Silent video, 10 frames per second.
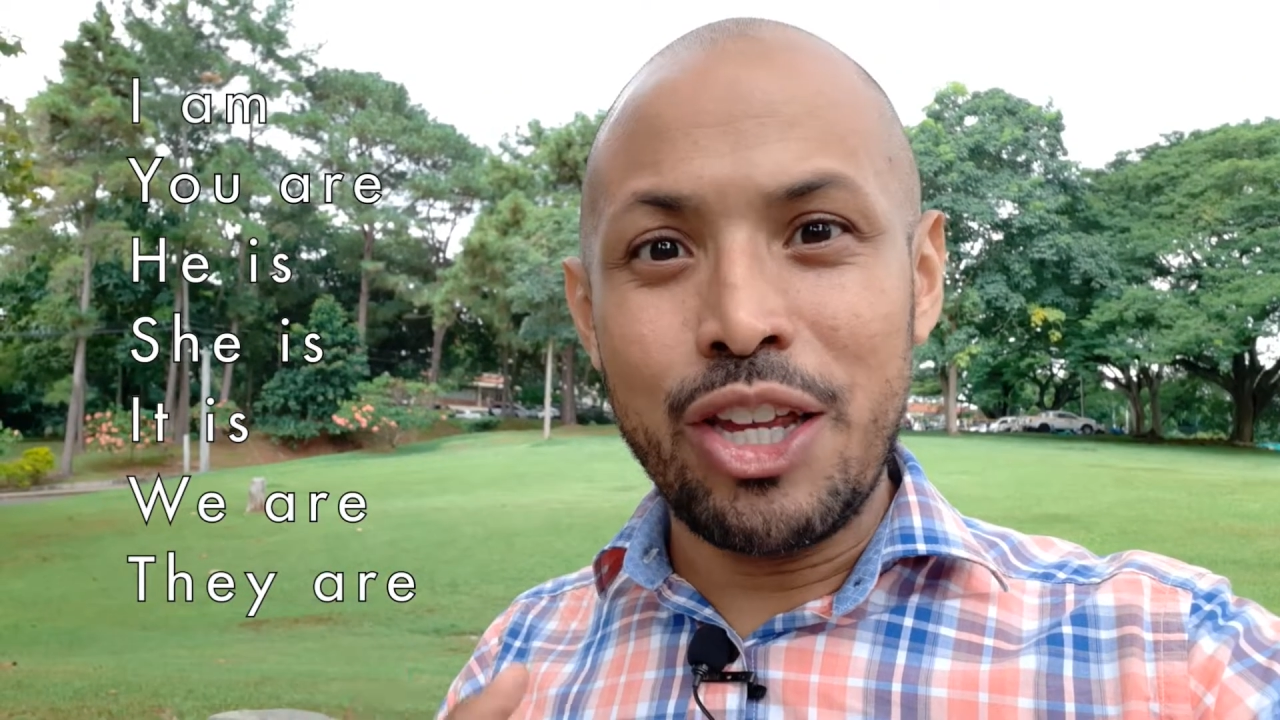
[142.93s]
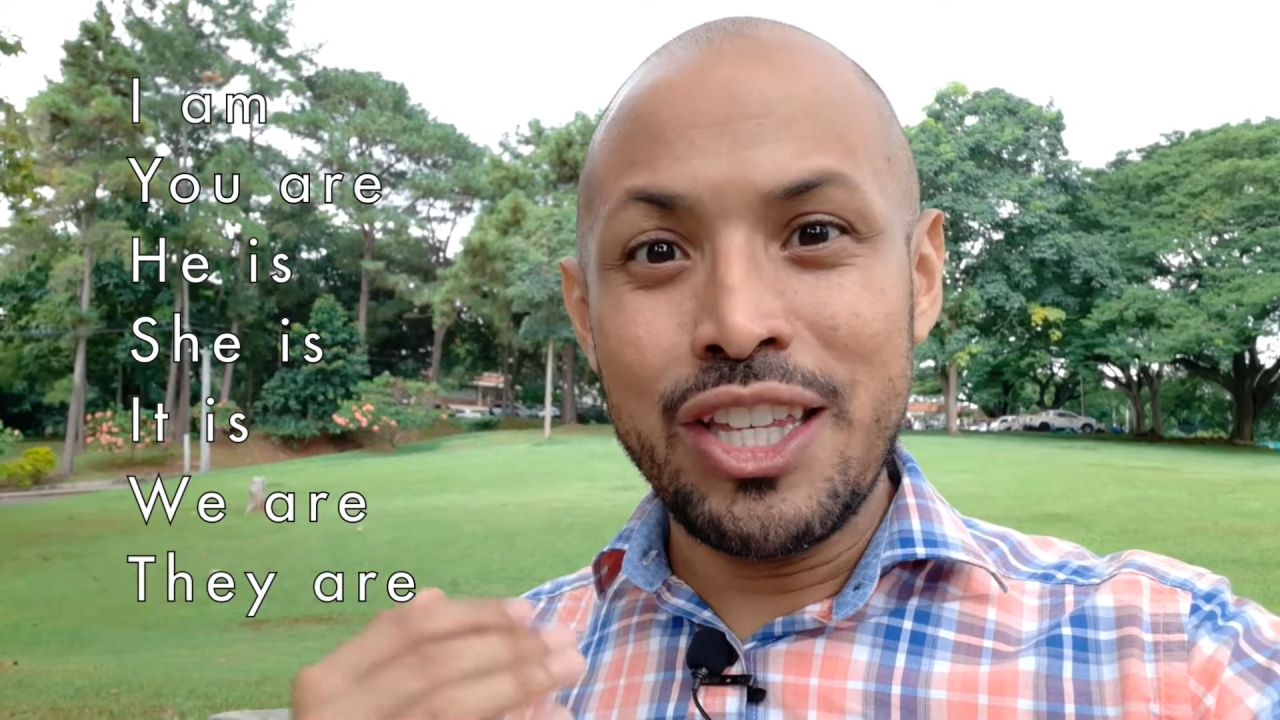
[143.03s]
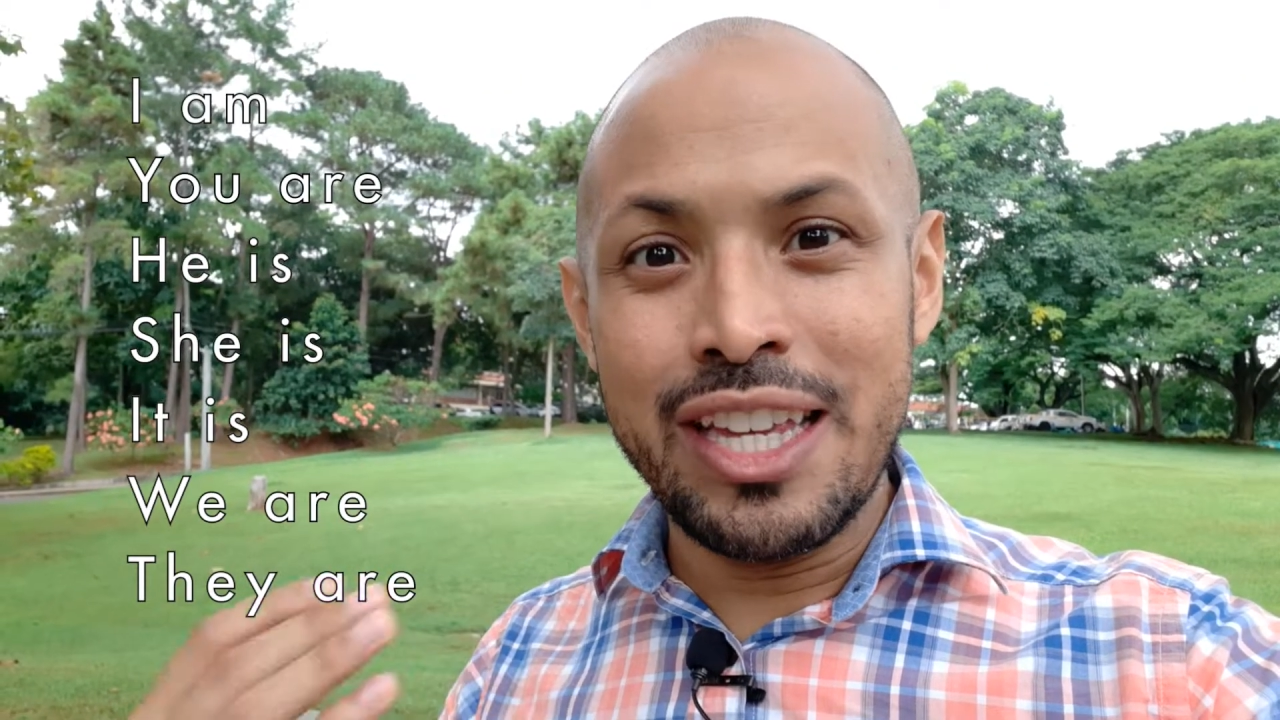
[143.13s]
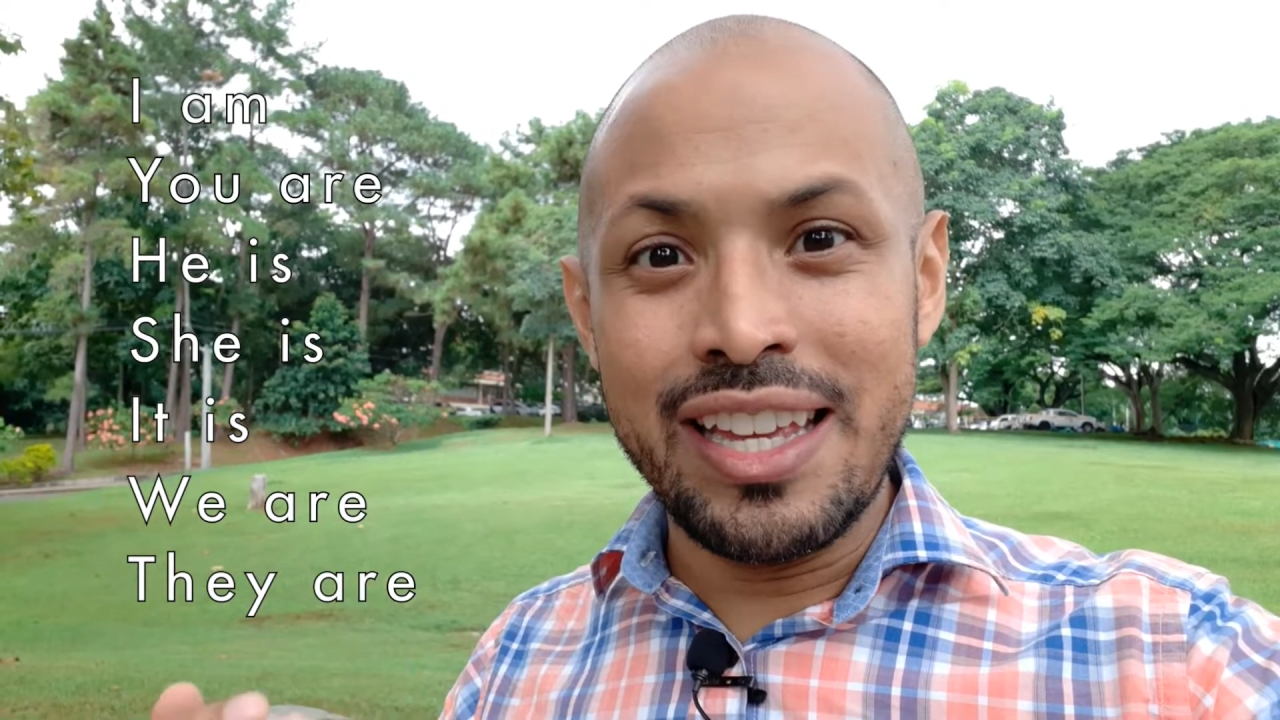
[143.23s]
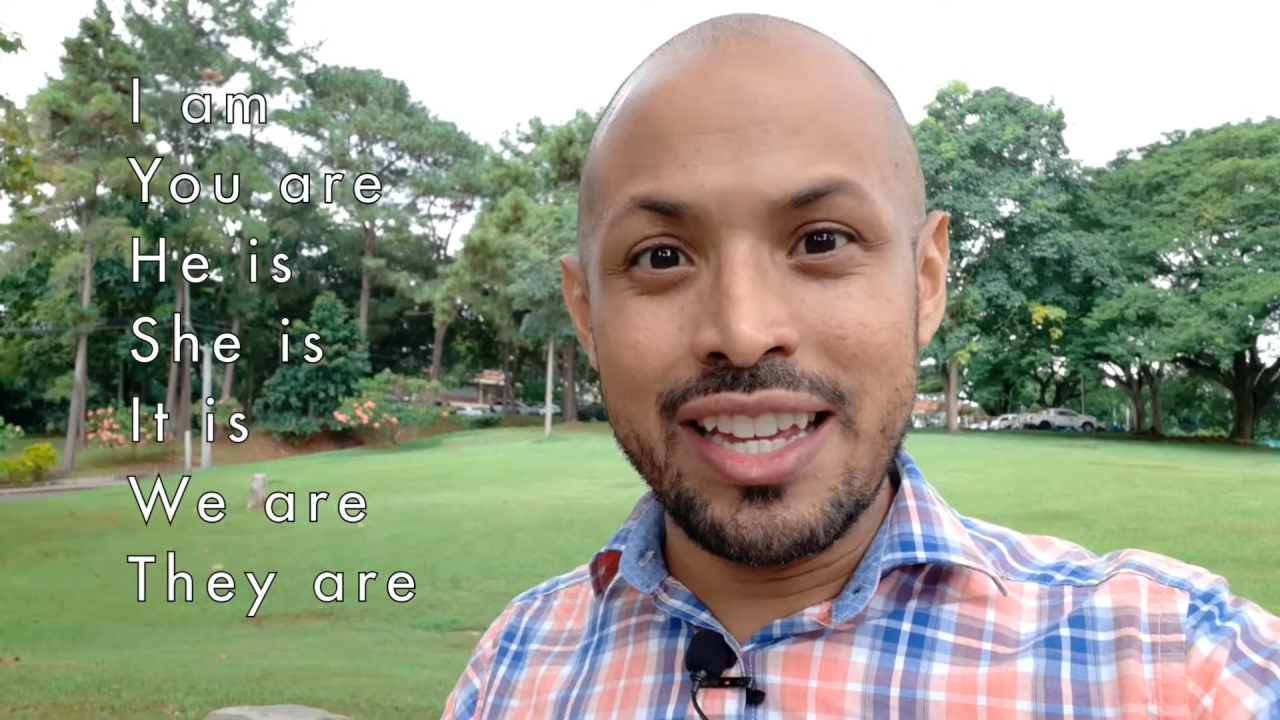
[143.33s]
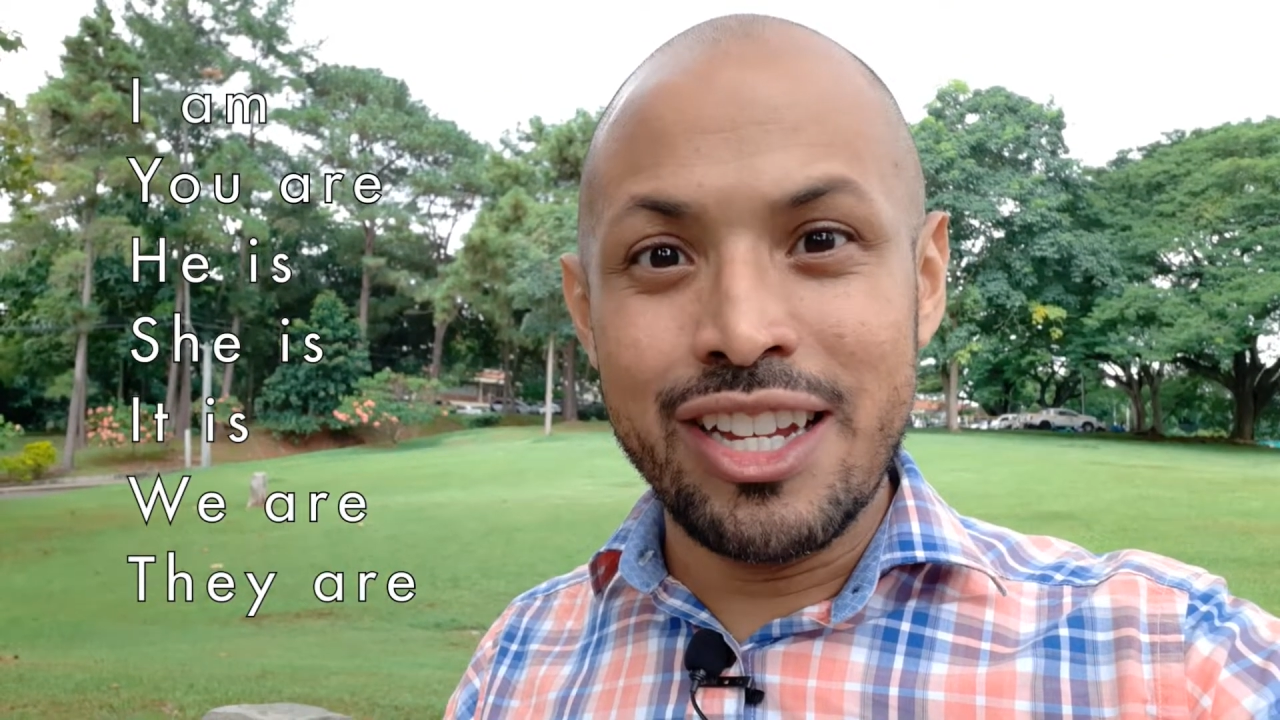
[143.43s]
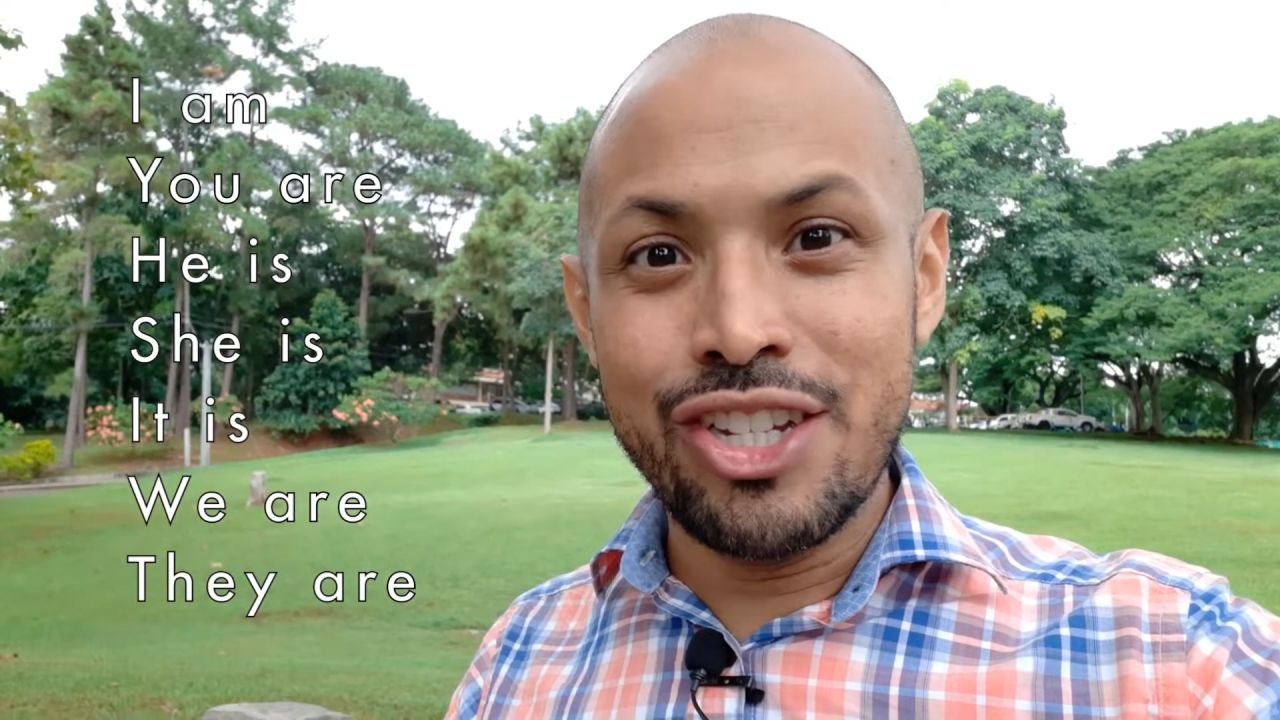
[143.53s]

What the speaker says: he is,